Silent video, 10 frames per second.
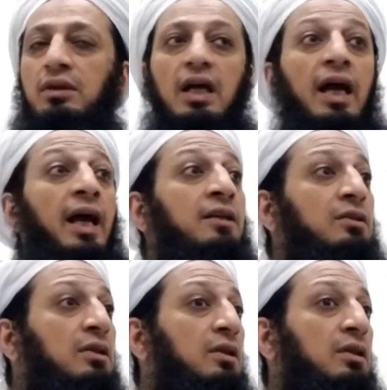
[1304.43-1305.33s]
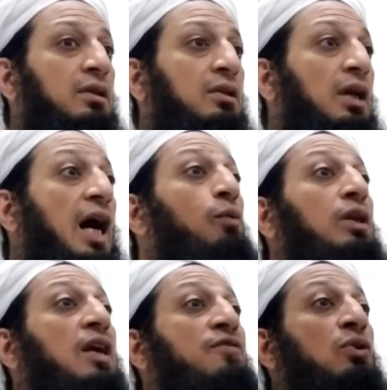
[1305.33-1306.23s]
And I will
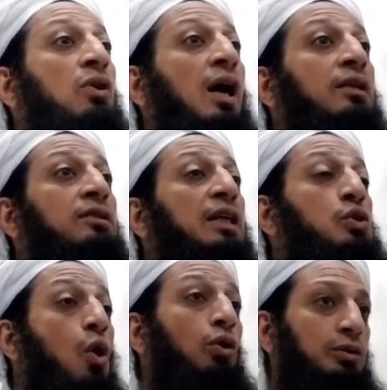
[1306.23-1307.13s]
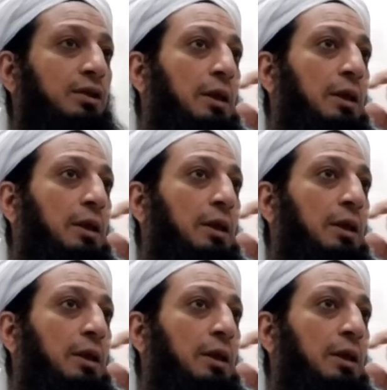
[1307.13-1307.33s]
give you 100 goats.